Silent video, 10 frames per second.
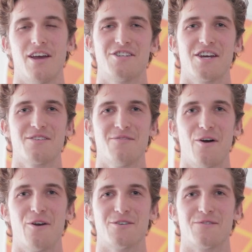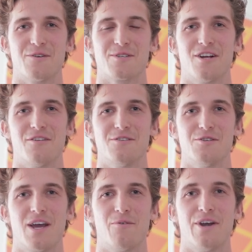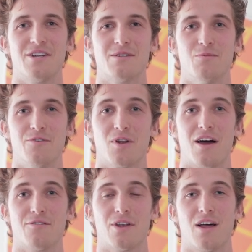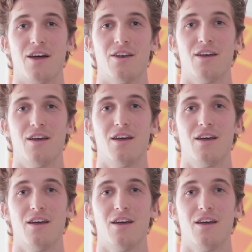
and share some photos of yourself as you get ready to move your life online.